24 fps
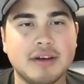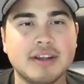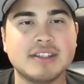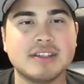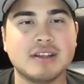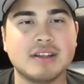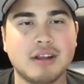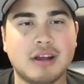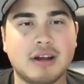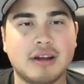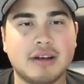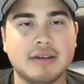is
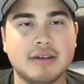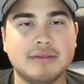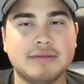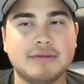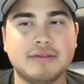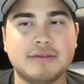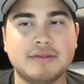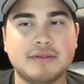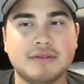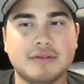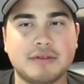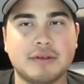a lot of,
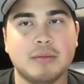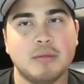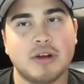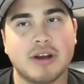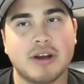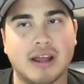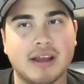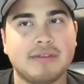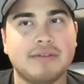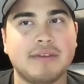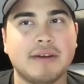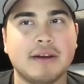from what
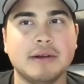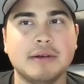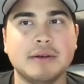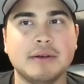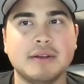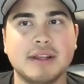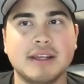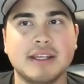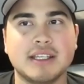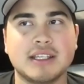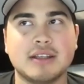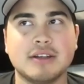I found,
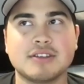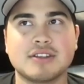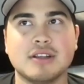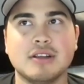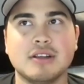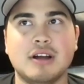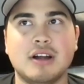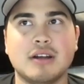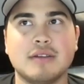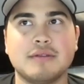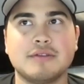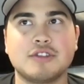like there's a
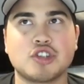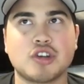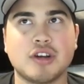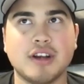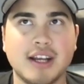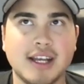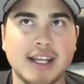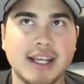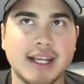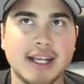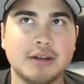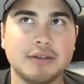lot of
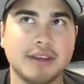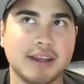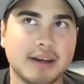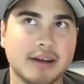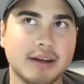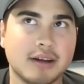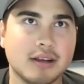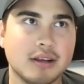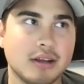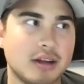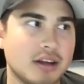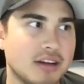training out there
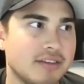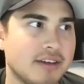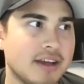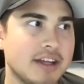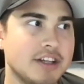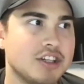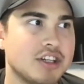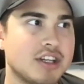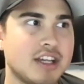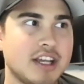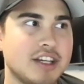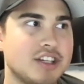and a lot of
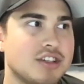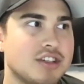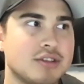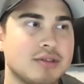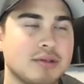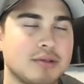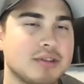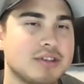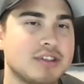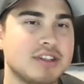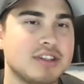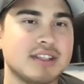education
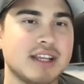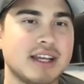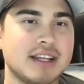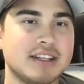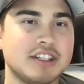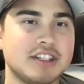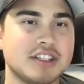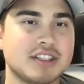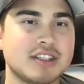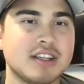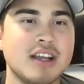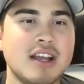sources that
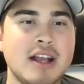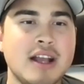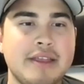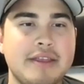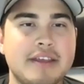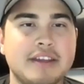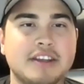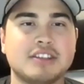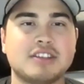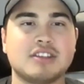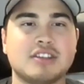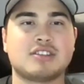
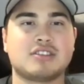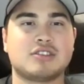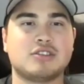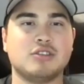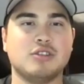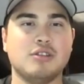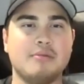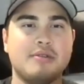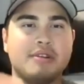they just assume